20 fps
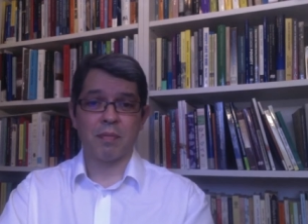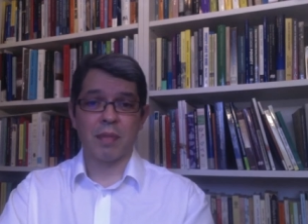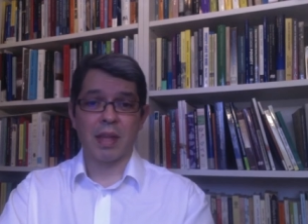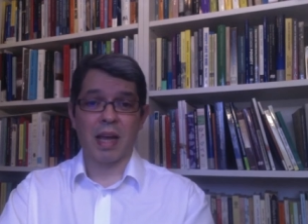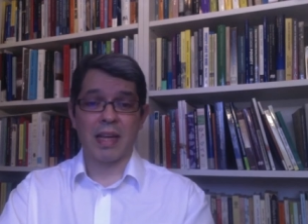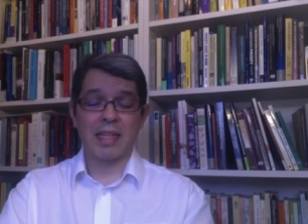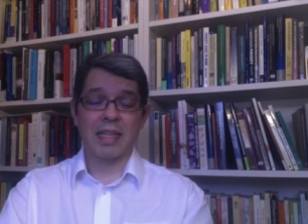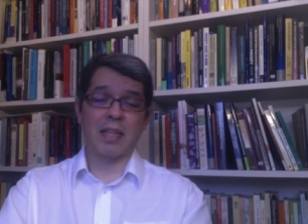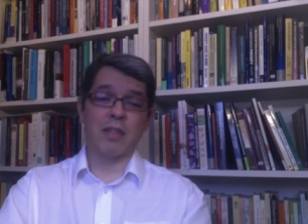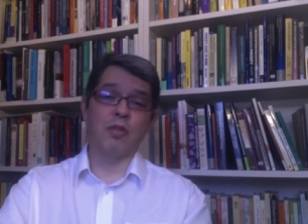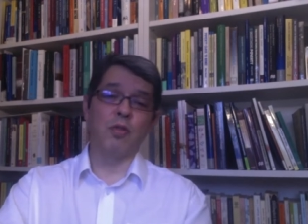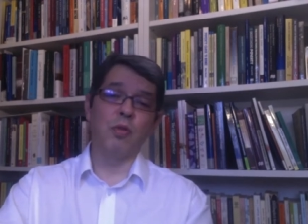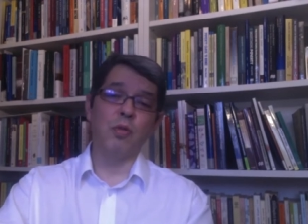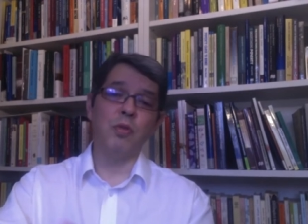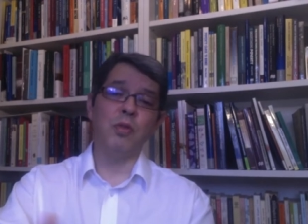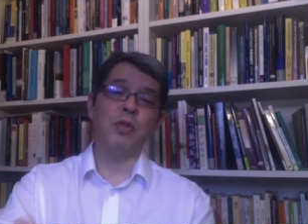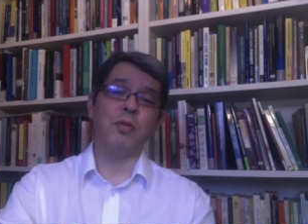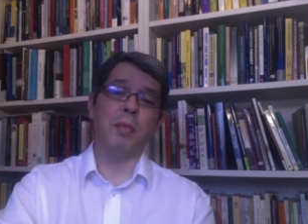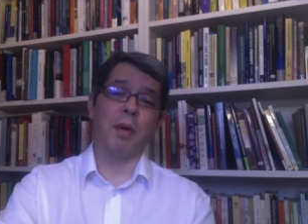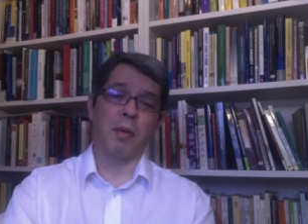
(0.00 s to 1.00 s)
and that
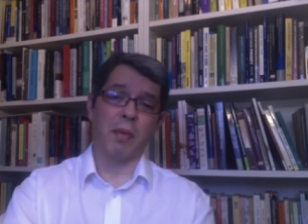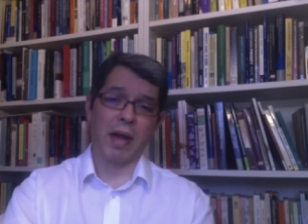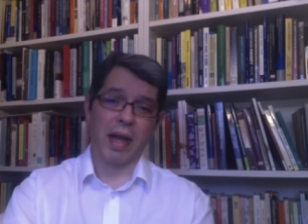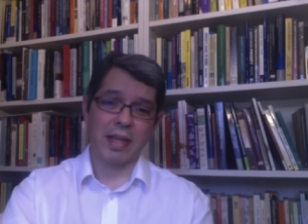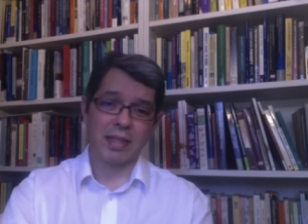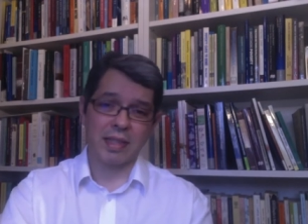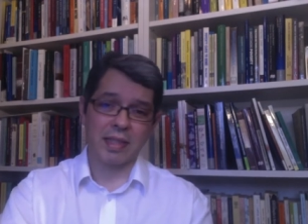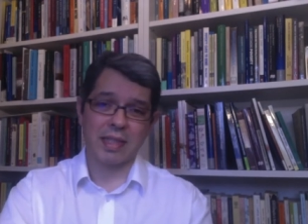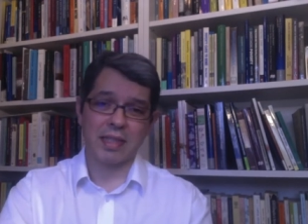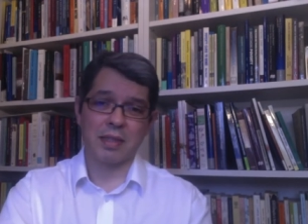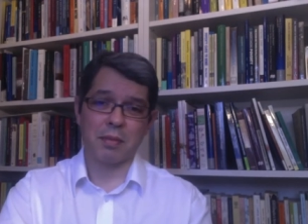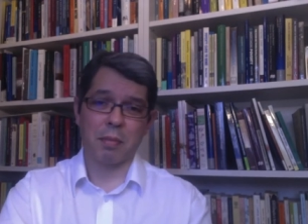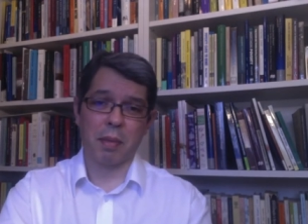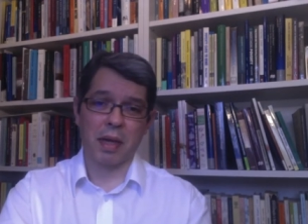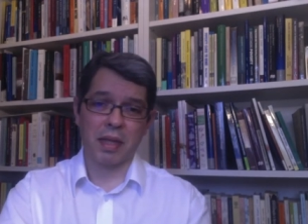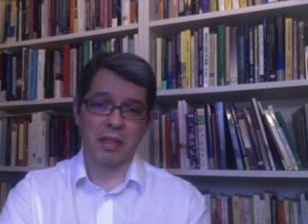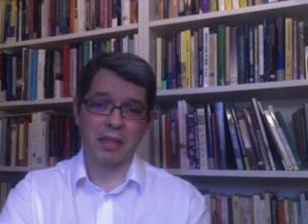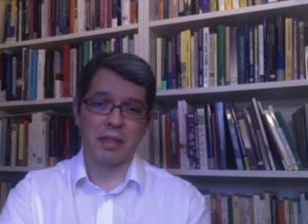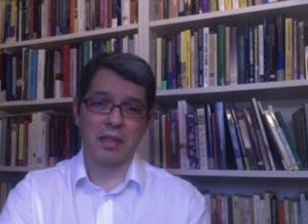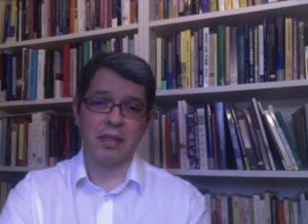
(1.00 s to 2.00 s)
Nussbaum has
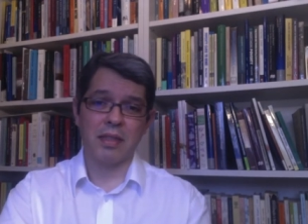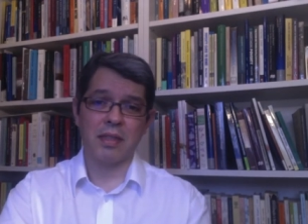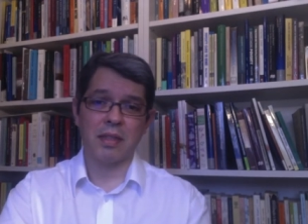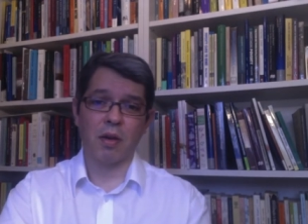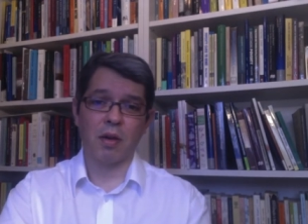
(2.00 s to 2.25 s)
expanded